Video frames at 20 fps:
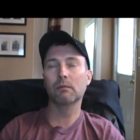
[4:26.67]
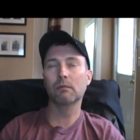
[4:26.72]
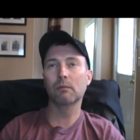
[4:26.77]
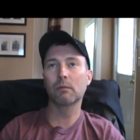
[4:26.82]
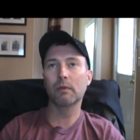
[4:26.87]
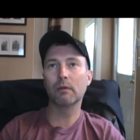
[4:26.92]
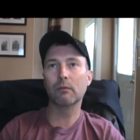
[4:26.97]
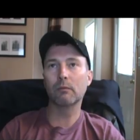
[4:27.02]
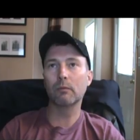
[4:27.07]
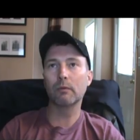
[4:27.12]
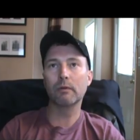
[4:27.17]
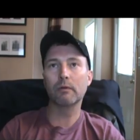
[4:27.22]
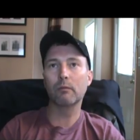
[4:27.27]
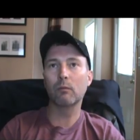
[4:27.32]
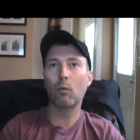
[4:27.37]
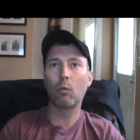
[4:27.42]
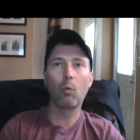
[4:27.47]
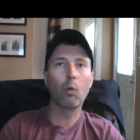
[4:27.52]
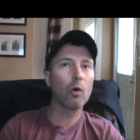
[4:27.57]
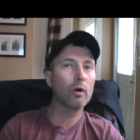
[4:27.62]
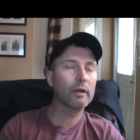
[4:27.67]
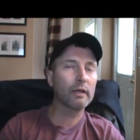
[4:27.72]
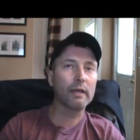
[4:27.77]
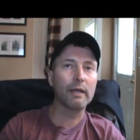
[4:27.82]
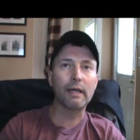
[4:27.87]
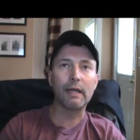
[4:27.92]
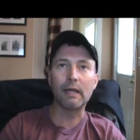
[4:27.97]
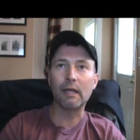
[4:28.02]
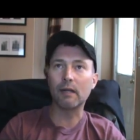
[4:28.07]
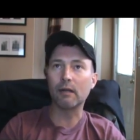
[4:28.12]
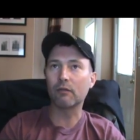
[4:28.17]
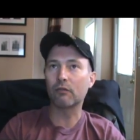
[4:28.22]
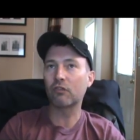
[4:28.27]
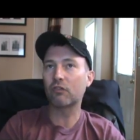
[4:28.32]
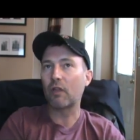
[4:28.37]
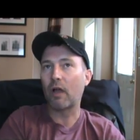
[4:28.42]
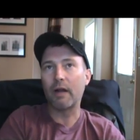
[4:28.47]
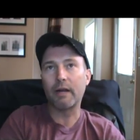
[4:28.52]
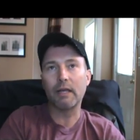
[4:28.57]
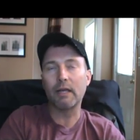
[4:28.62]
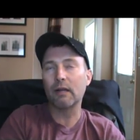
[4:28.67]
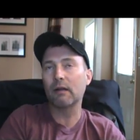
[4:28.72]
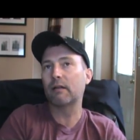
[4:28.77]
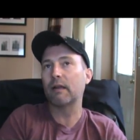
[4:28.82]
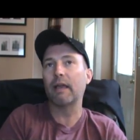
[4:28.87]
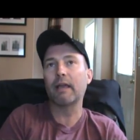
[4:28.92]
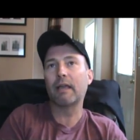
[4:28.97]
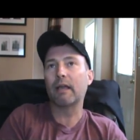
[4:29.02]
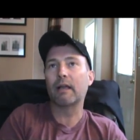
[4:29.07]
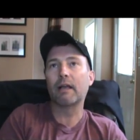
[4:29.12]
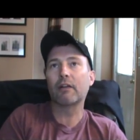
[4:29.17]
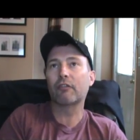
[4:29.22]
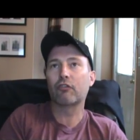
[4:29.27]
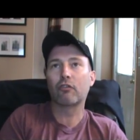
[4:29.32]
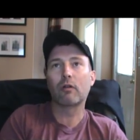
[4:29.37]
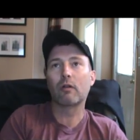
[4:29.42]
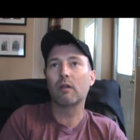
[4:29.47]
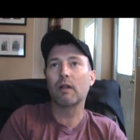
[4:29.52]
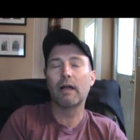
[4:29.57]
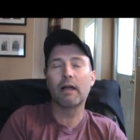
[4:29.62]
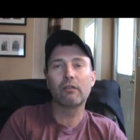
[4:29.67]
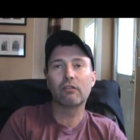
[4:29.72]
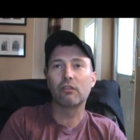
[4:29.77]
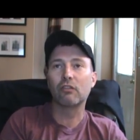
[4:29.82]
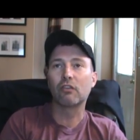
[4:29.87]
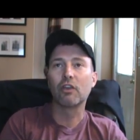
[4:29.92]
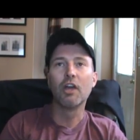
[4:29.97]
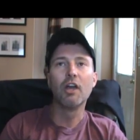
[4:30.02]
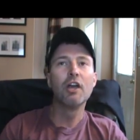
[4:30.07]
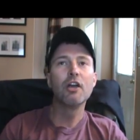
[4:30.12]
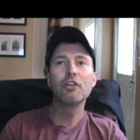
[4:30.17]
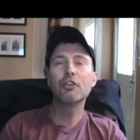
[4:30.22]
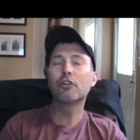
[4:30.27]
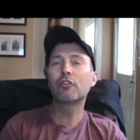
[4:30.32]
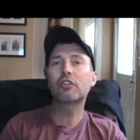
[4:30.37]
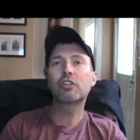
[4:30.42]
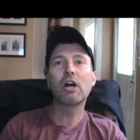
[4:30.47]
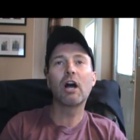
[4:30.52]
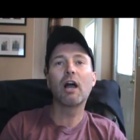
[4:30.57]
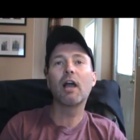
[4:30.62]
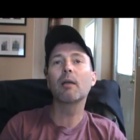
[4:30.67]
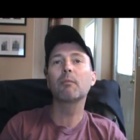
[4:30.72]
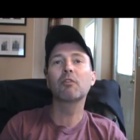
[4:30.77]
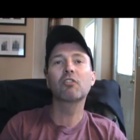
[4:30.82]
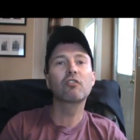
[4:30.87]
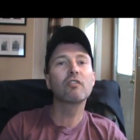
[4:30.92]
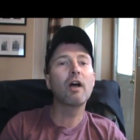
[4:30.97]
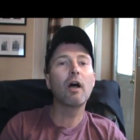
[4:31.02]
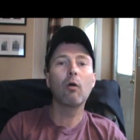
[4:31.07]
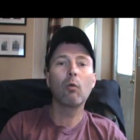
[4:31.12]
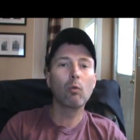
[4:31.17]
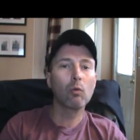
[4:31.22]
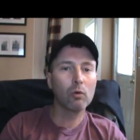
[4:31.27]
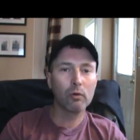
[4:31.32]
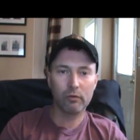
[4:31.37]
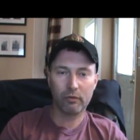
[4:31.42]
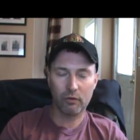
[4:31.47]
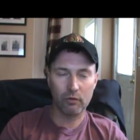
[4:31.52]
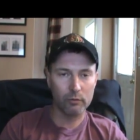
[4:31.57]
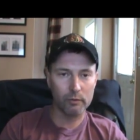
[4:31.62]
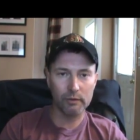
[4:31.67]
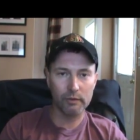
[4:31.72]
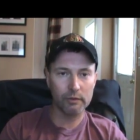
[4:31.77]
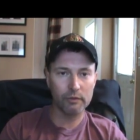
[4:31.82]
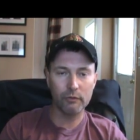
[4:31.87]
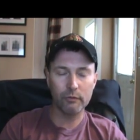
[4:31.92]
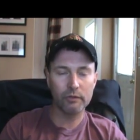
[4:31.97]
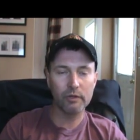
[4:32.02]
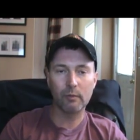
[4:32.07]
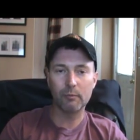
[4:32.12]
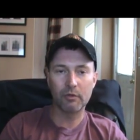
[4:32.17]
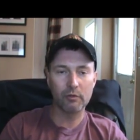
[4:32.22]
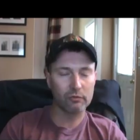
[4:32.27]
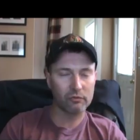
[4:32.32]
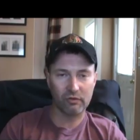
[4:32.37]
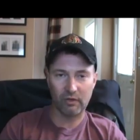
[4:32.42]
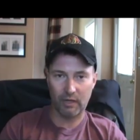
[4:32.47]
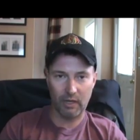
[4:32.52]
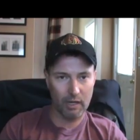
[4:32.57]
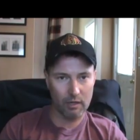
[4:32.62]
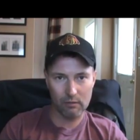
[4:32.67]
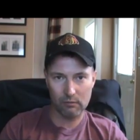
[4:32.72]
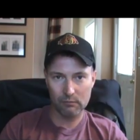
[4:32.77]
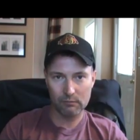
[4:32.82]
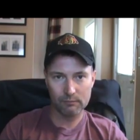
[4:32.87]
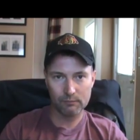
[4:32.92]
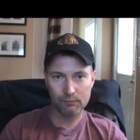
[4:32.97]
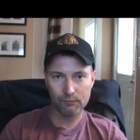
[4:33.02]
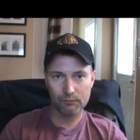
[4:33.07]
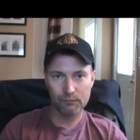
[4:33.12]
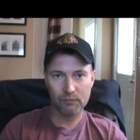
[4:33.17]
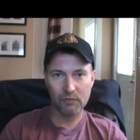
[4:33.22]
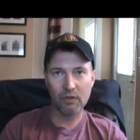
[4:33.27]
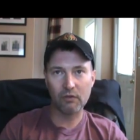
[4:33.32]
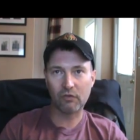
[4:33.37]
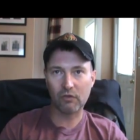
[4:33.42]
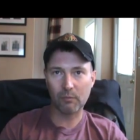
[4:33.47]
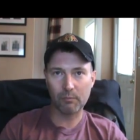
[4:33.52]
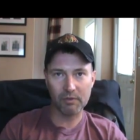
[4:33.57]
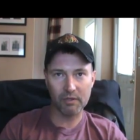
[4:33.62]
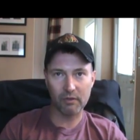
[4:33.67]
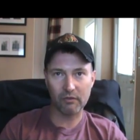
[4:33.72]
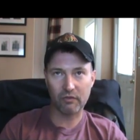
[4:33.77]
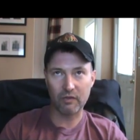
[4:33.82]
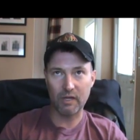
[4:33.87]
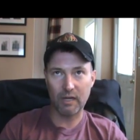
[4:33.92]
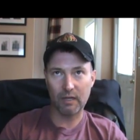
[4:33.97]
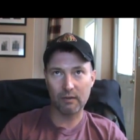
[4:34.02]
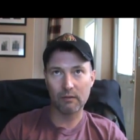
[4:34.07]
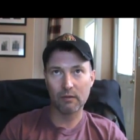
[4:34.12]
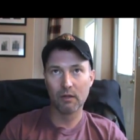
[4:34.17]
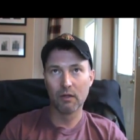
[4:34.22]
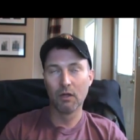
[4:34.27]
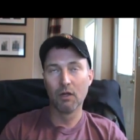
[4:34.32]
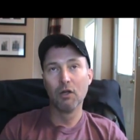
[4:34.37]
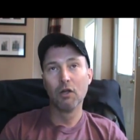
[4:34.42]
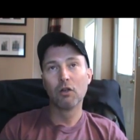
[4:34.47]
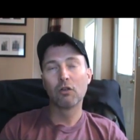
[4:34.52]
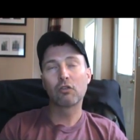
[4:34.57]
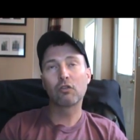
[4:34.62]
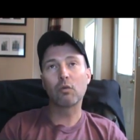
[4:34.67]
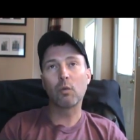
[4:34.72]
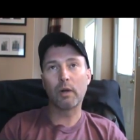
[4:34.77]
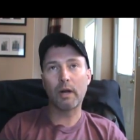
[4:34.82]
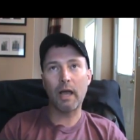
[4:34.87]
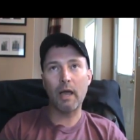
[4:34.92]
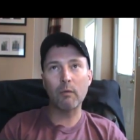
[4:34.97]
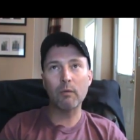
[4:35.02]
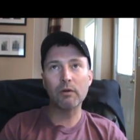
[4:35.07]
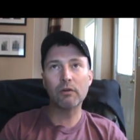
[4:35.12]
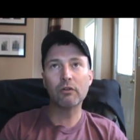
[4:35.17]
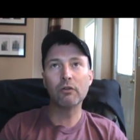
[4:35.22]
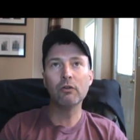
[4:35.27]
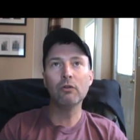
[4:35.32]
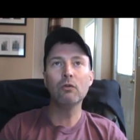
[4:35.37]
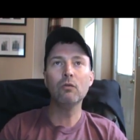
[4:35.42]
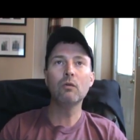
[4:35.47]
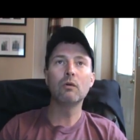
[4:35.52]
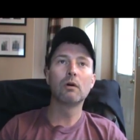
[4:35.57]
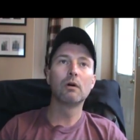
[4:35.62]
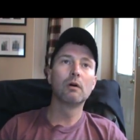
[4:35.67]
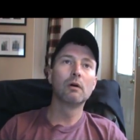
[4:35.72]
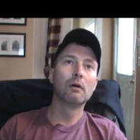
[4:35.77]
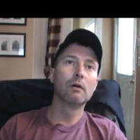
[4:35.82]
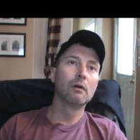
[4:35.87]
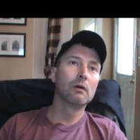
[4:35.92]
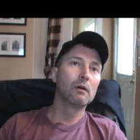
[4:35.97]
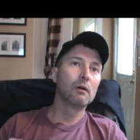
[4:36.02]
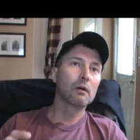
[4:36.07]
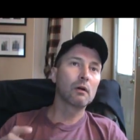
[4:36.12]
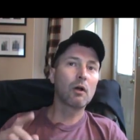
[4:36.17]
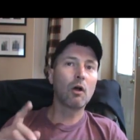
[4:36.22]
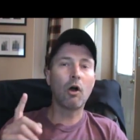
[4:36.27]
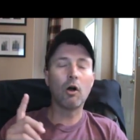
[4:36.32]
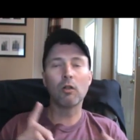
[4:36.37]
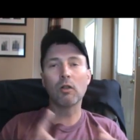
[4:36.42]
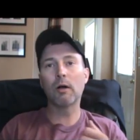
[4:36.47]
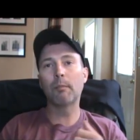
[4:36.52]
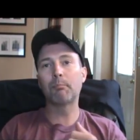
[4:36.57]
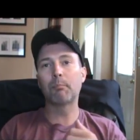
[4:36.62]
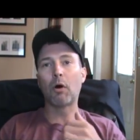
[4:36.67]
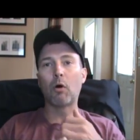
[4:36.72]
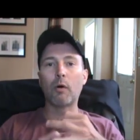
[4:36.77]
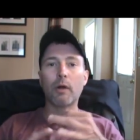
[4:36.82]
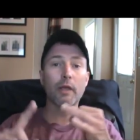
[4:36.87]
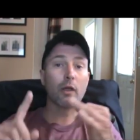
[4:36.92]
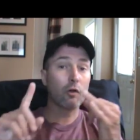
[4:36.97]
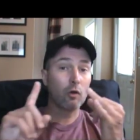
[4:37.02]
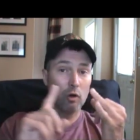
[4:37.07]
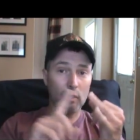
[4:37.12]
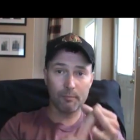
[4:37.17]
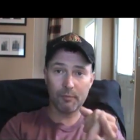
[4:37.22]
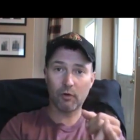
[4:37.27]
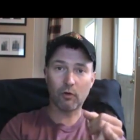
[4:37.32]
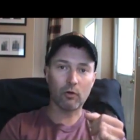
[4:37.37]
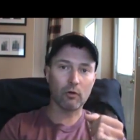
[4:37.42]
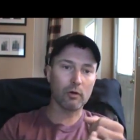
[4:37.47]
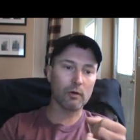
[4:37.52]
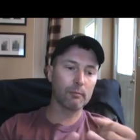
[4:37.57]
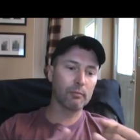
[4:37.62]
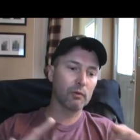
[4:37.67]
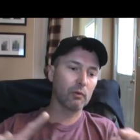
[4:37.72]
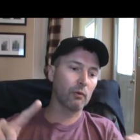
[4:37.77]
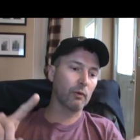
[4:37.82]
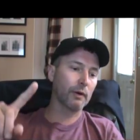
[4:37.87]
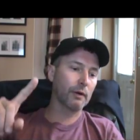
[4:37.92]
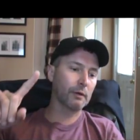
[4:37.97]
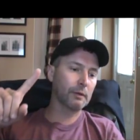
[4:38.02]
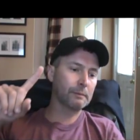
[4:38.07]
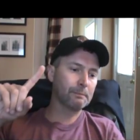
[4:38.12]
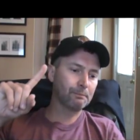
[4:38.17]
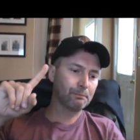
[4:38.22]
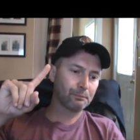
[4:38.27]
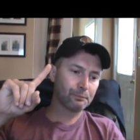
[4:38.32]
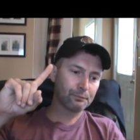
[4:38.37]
Working, studying, taking extra classes. Your time is not worth going to UW-Seattle. It simply is not. So what I would do, call up Boeing, call up your current employer,